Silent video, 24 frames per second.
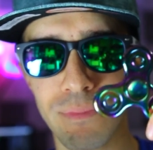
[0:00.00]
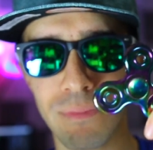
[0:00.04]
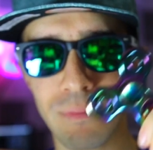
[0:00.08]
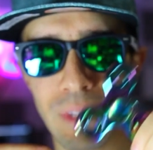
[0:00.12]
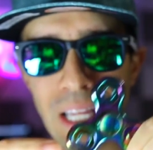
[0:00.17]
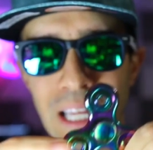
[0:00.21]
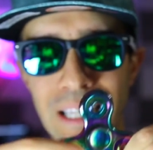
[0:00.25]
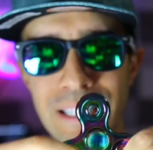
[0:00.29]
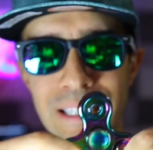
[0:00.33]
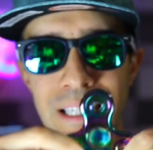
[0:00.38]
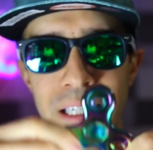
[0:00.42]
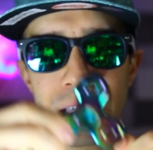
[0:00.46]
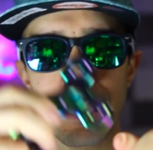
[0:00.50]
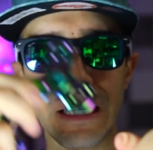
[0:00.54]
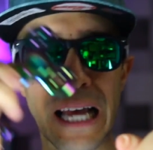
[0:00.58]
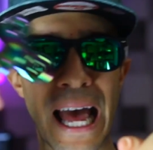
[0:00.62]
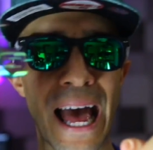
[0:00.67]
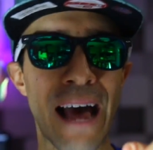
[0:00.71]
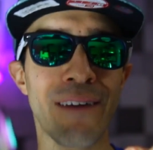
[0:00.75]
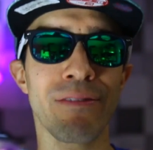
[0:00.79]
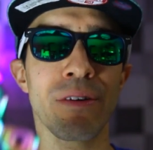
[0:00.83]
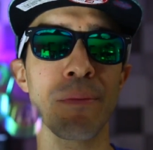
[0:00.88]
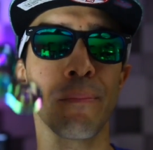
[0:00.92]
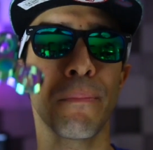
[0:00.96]
it's gonna
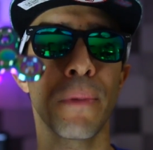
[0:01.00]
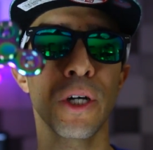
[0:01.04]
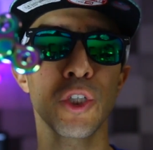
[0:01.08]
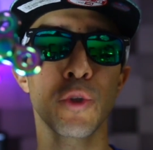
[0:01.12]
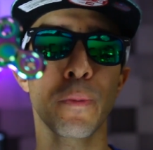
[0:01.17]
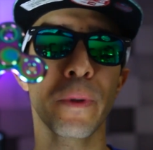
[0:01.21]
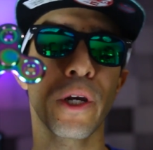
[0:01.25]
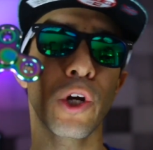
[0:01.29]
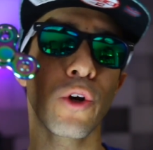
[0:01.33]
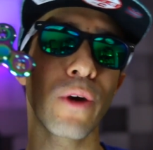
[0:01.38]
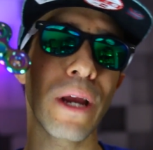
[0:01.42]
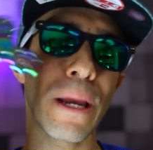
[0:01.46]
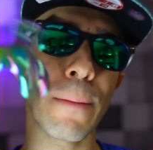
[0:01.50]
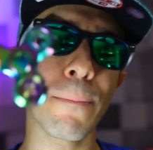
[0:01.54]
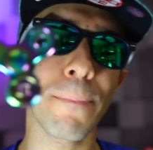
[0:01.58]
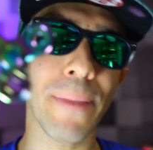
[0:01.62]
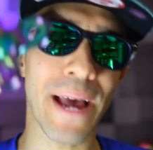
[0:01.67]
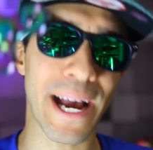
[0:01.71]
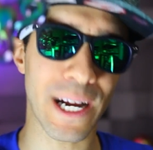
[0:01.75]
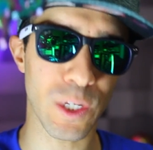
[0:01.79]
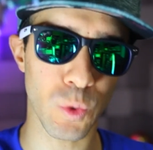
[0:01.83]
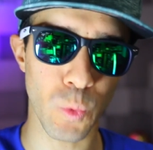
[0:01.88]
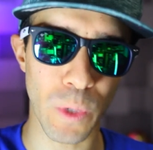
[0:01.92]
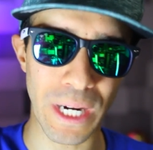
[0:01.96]
have a much bigger
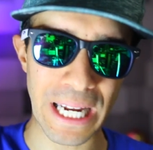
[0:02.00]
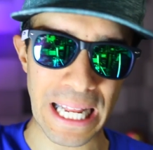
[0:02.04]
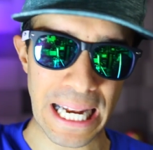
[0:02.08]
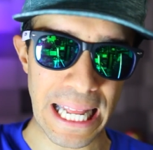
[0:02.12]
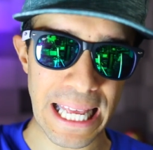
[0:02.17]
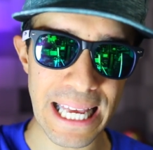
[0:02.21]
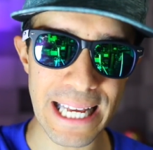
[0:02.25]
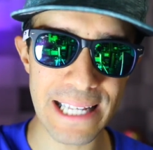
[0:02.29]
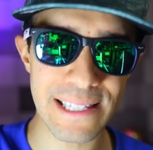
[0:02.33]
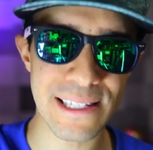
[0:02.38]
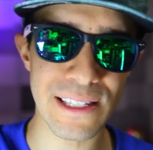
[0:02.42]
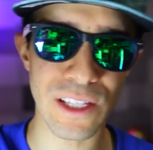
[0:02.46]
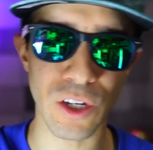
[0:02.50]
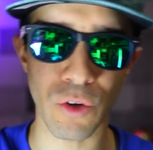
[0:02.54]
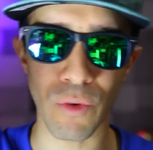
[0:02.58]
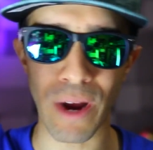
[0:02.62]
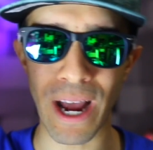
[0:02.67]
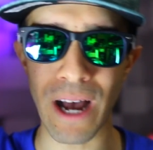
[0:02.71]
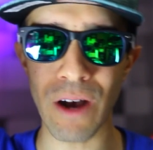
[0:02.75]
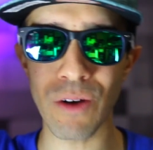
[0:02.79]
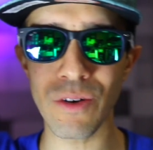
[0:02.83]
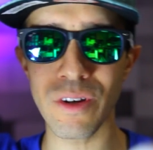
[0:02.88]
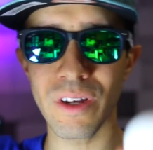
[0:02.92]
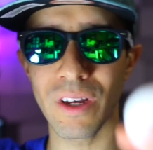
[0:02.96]
impact when it hits the
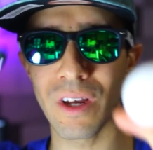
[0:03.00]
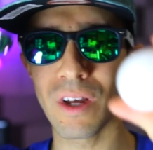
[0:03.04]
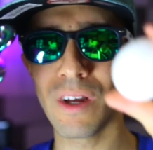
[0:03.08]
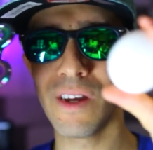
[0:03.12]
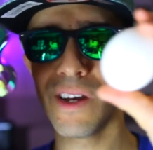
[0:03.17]
ground